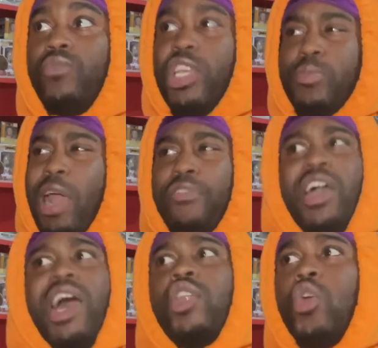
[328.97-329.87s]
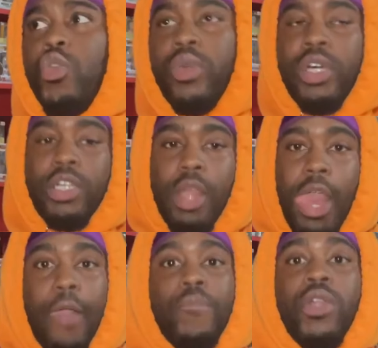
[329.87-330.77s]
As a matter of fact, I know you could
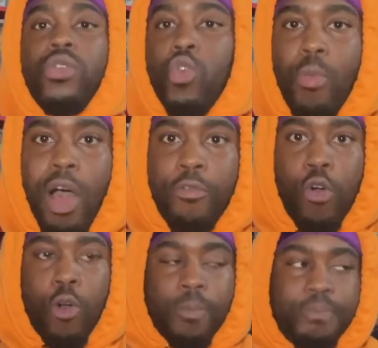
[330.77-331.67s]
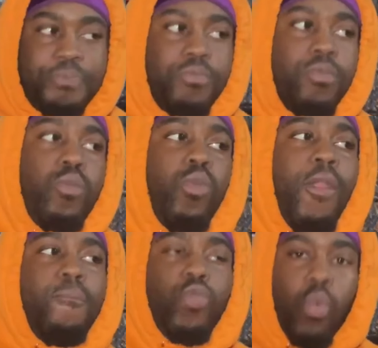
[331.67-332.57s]
in a
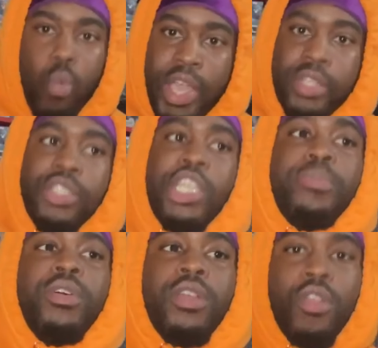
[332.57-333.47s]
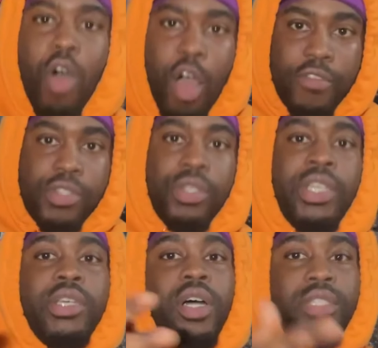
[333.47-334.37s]
2x4. Way cheaper than
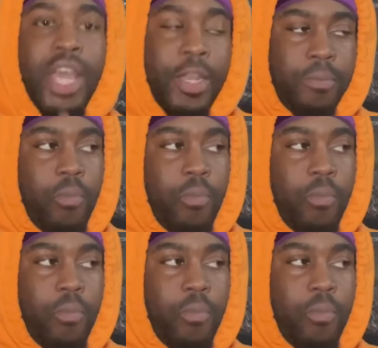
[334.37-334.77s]
obviously a 10.